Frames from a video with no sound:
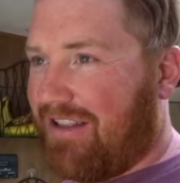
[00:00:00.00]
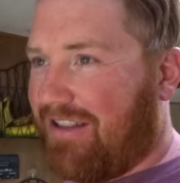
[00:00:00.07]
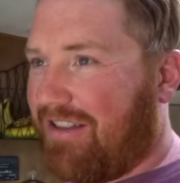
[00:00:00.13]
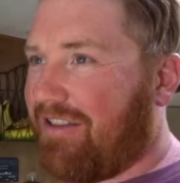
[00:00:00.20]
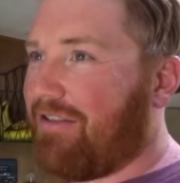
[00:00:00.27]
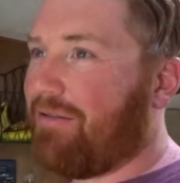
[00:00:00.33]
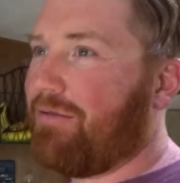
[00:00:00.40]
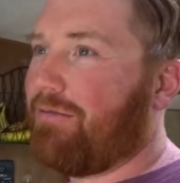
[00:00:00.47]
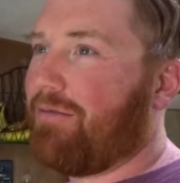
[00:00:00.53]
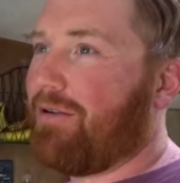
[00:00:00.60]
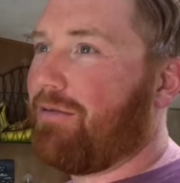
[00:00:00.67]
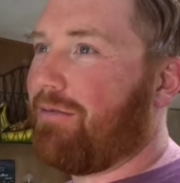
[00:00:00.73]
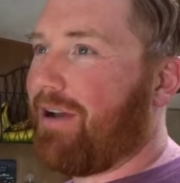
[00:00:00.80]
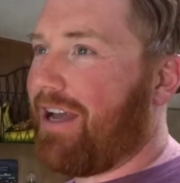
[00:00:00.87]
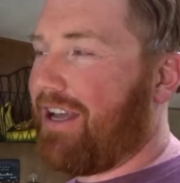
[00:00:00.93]
That'd so
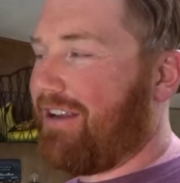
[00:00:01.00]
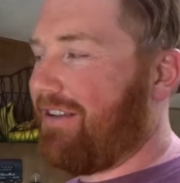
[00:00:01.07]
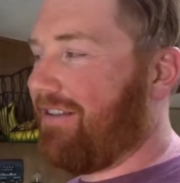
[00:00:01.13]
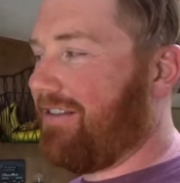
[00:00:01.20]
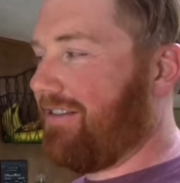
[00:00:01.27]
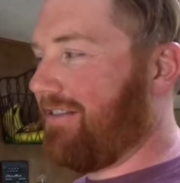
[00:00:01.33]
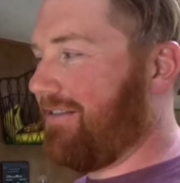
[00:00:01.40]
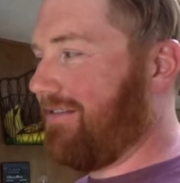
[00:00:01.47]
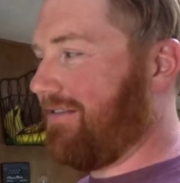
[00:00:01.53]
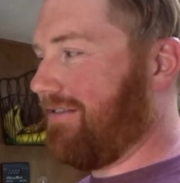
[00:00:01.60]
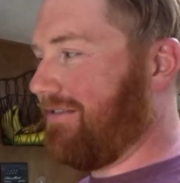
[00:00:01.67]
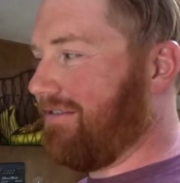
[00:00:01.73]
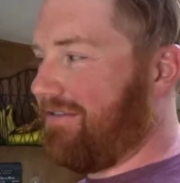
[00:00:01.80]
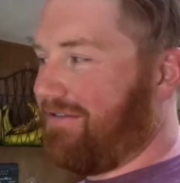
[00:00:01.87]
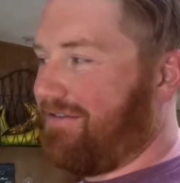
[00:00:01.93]
we'll wait
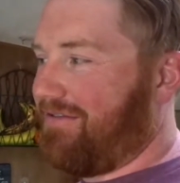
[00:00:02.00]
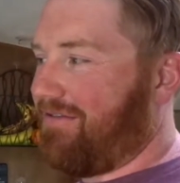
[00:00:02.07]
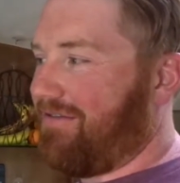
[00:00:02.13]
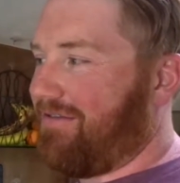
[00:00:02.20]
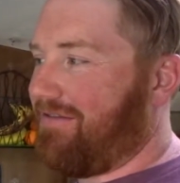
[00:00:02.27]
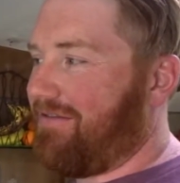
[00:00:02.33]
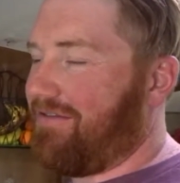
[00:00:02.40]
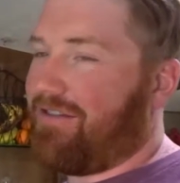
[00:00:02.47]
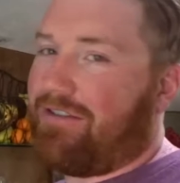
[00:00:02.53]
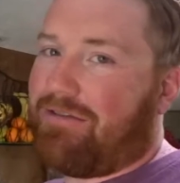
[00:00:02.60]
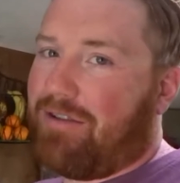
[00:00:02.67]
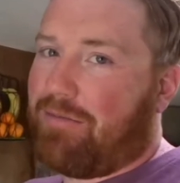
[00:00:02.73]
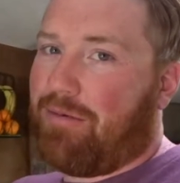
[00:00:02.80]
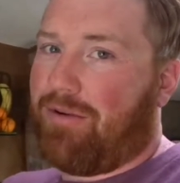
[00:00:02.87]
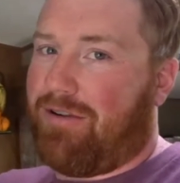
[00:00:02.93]
for a
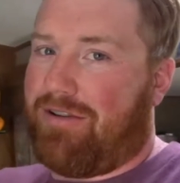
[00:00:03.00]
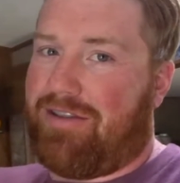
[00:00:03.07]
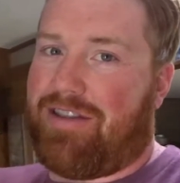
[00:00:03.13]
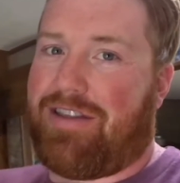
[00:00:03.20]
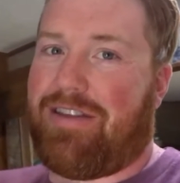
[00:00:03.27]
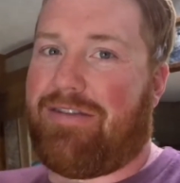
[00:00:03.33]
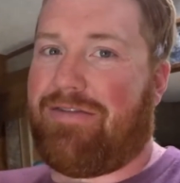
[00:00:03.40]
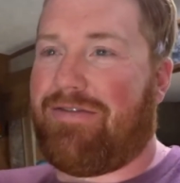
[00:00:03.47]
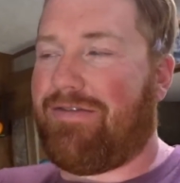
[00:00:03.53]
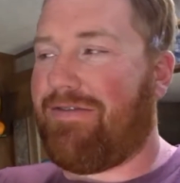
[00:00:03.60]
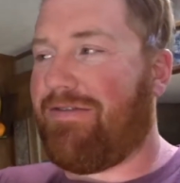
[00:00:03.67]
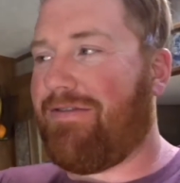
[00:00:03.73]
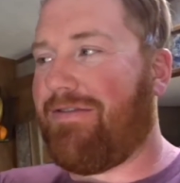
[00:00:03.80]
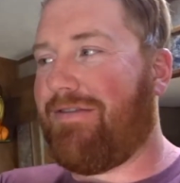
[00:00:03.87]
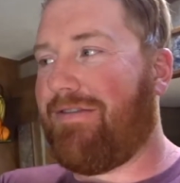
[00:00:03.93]
report, see
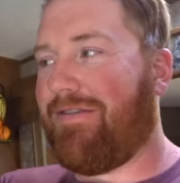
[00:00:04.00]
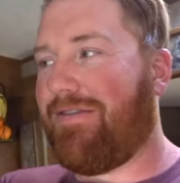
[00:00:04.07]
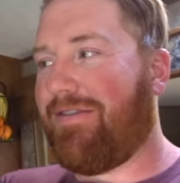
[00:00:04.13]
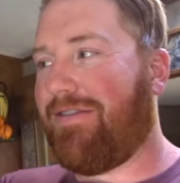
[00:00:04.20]
if